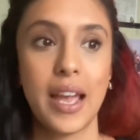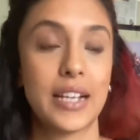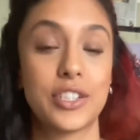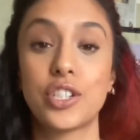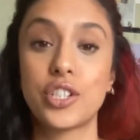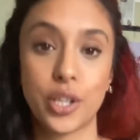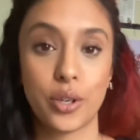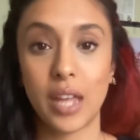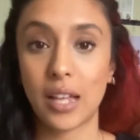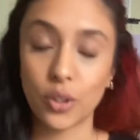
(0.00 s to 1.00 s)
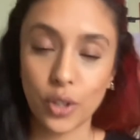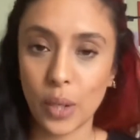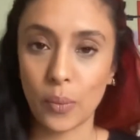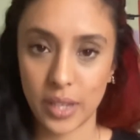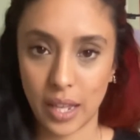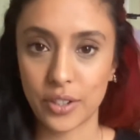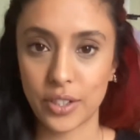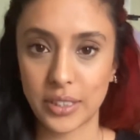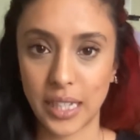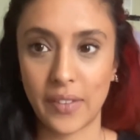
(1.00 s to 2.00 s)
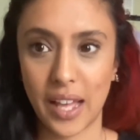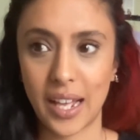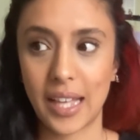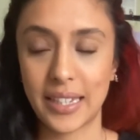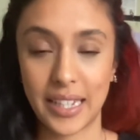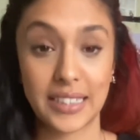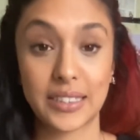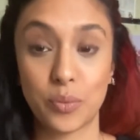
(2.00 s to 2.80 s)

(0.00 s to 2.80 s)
and to share that learning with others. And that I think is